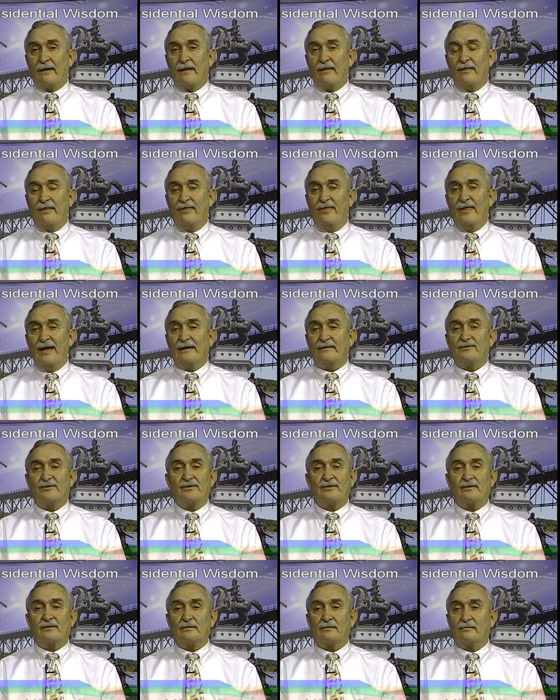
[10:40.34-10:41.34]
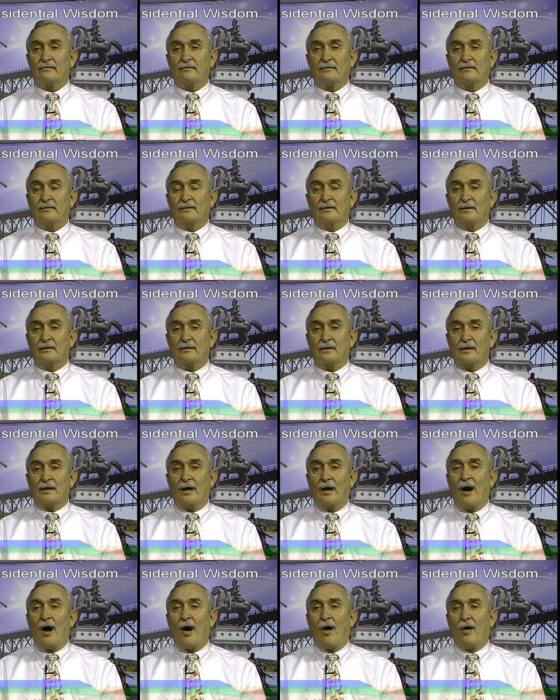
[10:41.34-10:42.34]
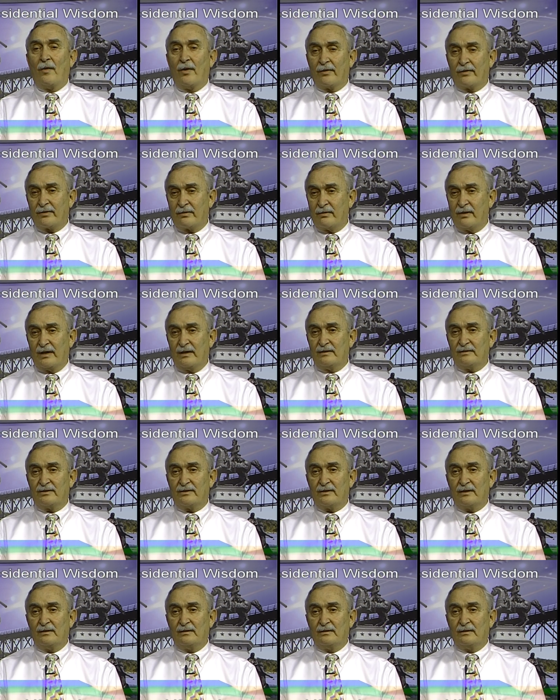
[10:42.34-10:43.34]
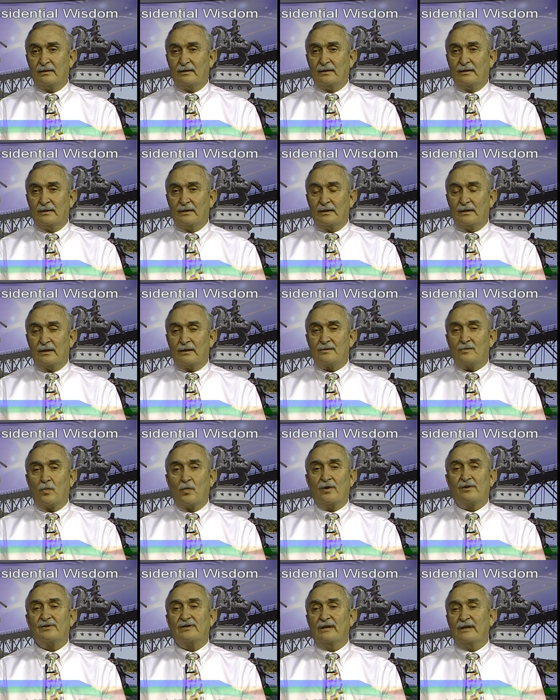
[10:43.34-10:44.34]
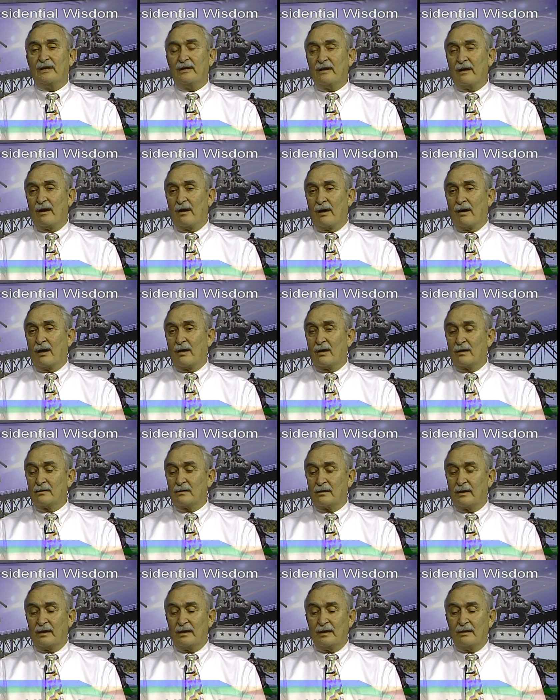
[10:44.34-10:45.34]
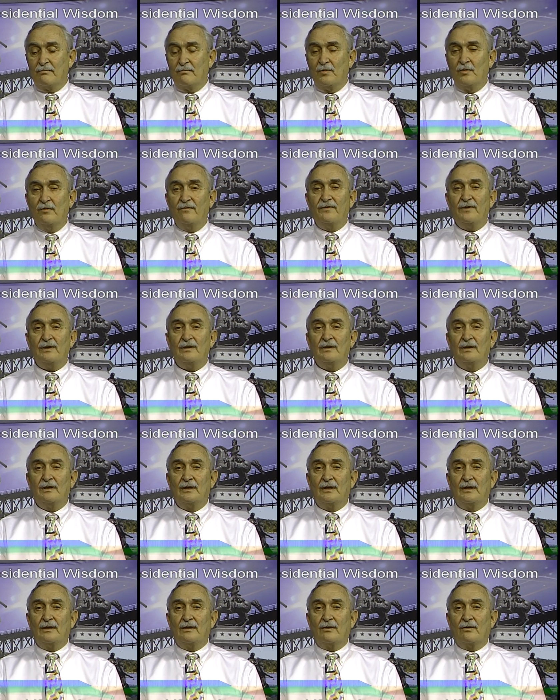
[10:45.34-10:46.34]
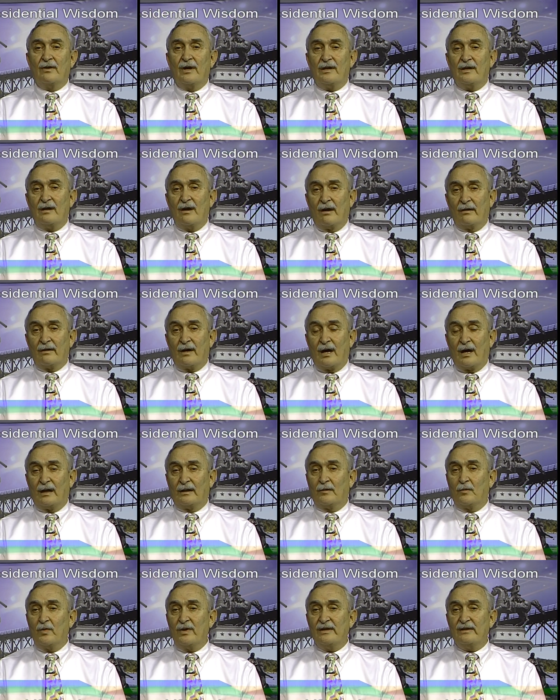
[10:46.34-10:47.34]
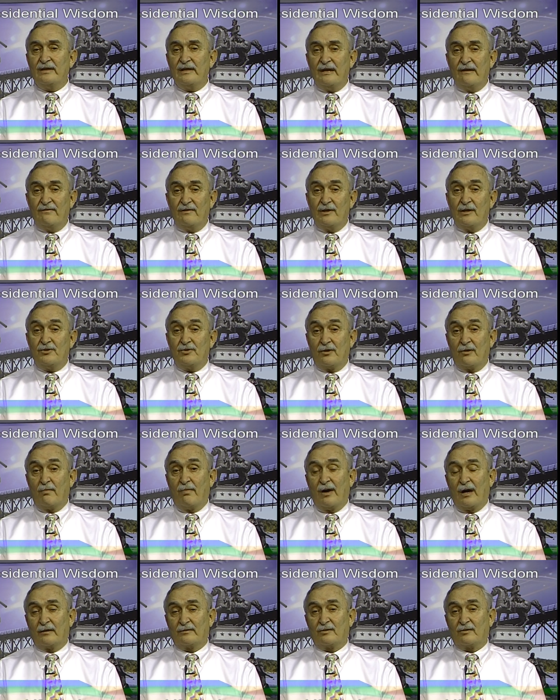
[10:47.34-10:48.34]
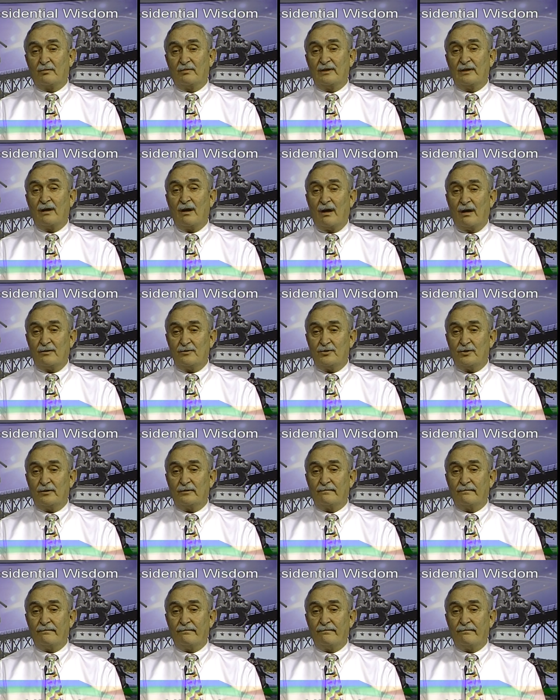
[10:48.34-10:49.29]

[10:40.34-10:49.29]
That's a horror craze. That's worse than any movie or any Halloween evening that you could possibly conjure.